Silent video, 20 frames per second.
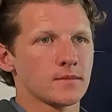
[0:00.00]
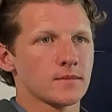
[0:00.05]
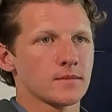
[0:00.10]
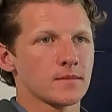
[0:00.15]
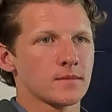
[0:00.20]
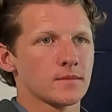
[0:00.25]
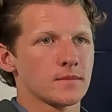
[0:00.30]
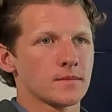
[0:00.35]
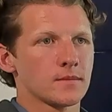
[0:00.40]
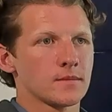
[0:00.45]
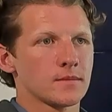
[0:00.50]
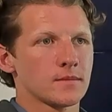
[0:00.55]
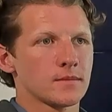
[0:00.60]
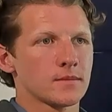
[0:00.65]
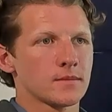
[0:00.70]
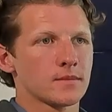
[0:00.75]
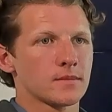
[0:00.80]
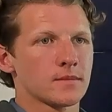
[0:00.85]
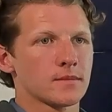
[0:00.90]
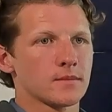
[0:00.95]

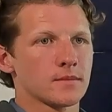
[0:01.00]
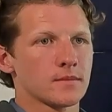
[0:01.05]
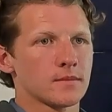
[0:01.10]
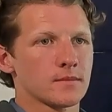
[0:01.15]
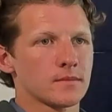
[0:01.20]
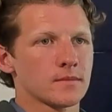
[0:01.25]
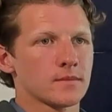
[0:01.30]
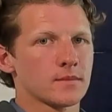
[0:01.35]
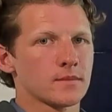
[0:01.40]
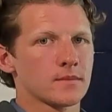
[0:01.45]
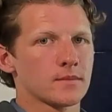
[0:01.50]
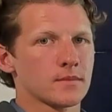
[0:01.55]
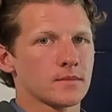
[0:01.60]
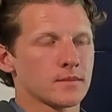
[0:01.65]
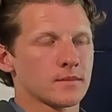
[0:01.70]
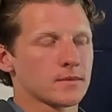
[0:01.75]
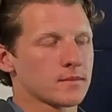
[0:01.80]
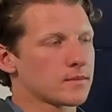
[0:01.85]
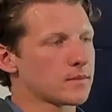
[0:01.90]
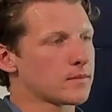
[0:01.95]

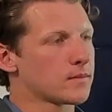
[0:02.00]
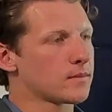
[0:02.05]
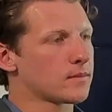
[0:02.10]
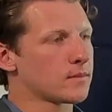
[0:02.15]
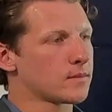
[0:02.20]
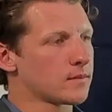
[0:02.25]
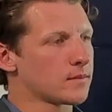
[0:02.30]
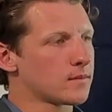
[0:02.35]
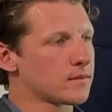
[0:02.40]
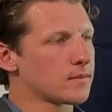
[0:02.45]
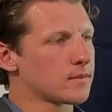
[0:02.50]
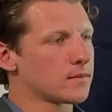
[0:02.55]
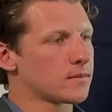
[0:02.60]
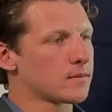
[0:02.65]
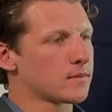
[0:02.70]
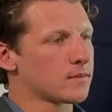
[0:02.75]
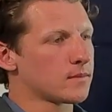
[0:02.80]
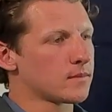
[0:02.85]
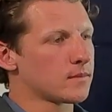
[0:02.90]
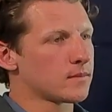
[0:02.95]

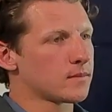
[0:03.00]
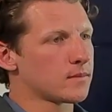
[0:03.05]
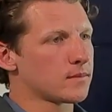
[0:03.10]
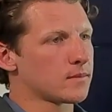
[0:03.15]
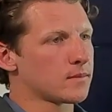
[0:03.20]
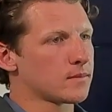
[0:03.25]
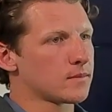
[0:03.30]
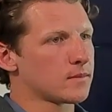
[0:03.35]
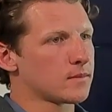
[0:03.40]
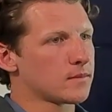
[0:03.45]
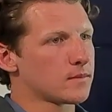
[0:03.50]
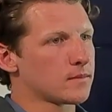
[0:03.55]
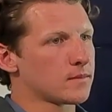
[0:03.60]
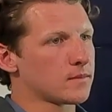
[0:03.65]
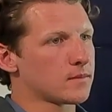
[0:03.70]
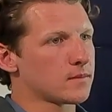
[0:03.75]
(not speaking)